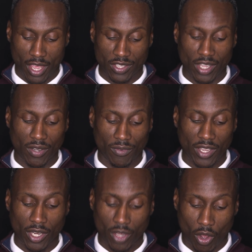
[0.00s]
as they
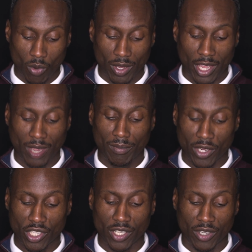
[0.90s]
defeated Colgate,
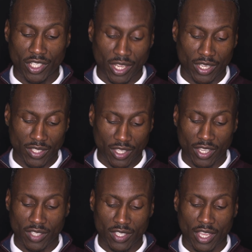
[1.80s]
punching their ticket to
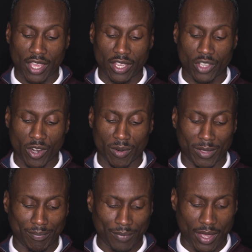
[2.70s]
the NCAA
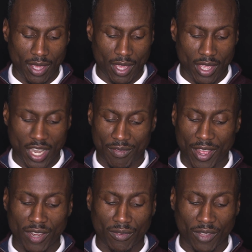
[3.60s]
tournament. Now, if
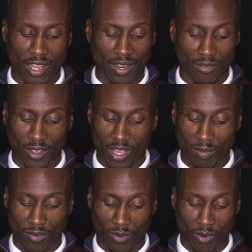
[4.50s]
I didn't feel like a
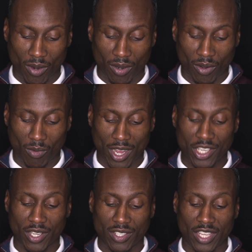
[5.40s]
failure before,
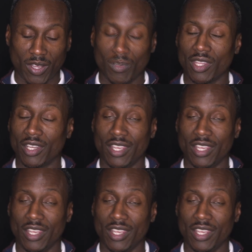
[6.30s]
watching a team win the